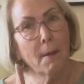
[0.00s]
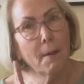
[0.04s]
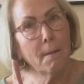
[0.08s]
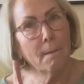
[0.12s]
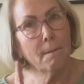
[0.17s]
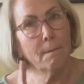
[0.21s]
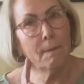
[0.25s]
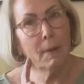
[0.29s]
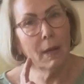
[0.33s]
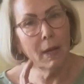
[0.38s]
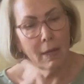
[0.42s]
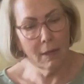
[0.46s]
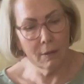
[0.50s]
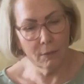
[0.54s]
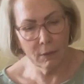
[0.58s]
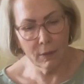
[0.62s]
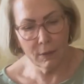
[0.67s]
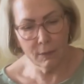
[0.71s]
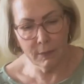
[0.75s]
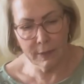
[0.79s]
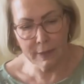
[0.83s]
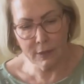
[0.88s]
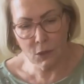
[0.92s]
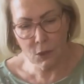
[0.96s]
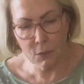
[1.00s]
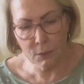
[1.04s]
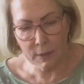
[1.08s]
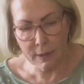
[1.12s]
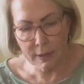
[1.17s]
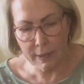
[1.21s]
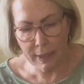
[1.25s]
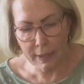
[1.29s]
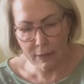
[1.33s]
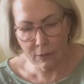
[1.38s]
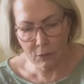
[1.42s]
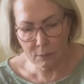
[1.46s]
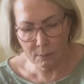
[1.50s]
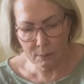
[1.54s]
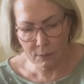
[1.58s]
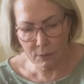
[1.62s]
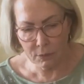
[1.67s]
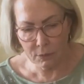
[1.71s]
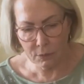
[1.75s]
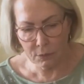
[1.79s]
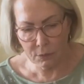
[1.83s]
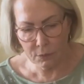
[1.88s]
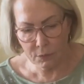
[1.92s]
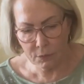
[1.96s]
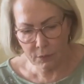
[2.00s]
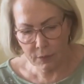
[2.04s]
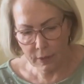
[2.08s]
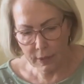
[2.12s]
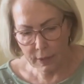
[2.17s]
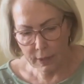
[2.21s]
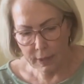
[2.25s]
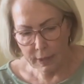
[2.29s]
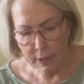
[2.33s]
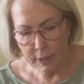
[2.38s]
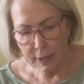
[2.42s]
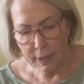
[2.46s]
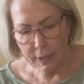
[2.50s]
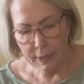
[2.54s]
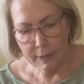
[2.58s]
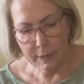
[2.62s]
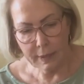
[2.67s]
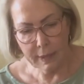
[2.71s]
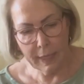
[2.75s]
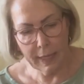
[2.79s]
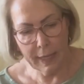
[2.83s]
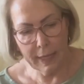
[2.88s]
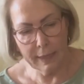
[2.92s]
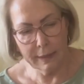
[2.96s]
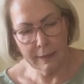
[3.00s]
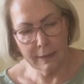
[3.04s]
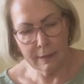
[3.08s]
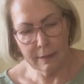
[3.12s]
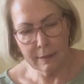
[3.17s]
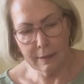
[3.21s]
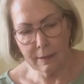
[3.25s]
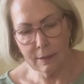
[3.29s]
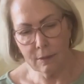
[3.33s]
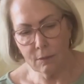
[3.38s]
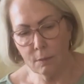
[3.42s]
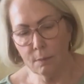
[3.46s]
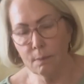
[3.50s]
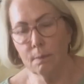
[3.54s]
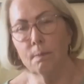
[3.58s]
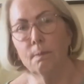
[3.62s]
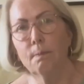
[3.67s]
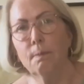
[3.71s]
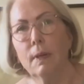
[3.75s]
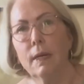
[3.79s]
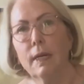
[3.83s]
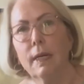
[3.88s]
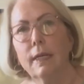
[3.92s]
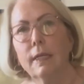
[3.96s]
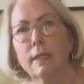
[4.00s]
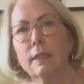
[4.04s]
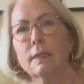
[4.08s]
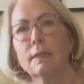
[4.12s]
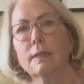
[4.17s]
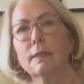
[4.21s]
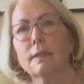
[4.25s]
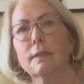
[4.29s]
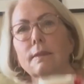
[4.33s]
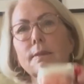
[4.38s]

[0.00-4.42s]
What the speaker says: But we went to another booth that had the little mugs,